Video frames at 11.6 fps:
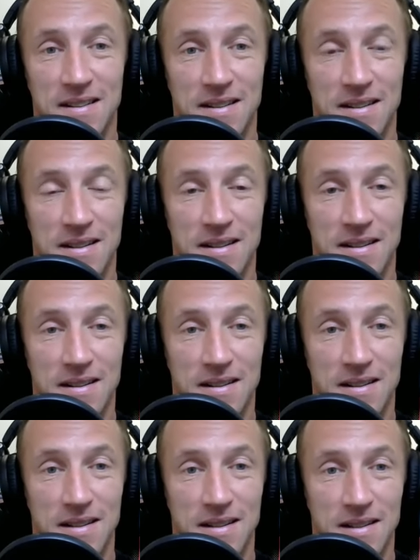
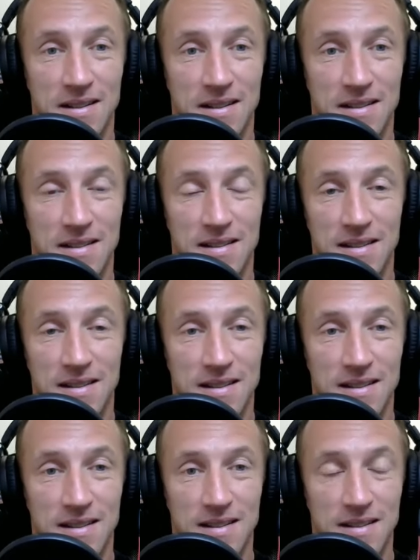
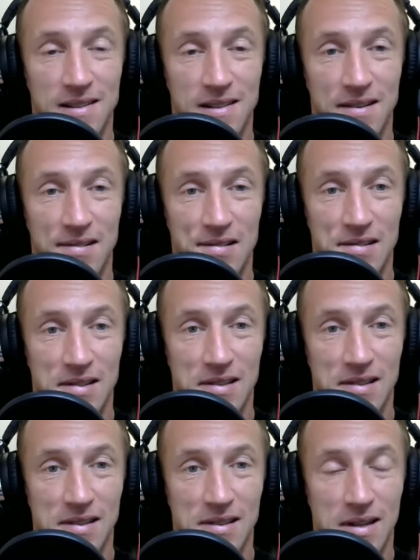
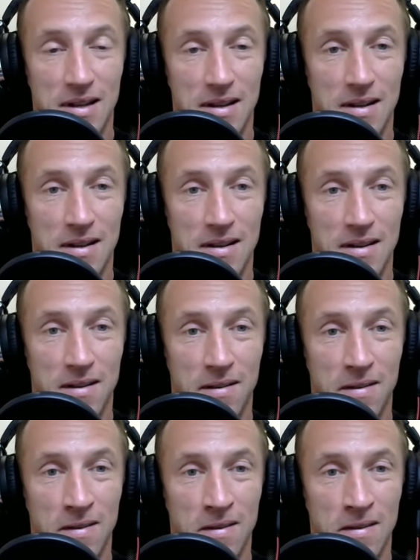
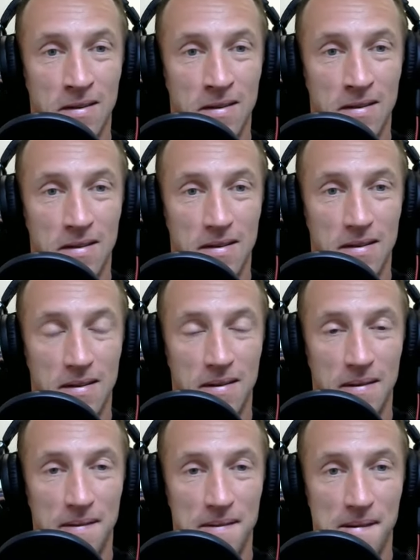
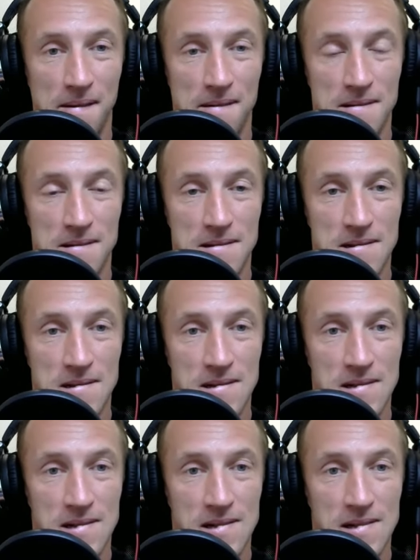
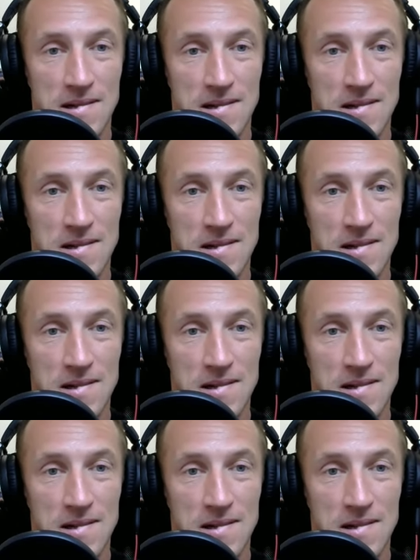No words are spoken by the person on screen.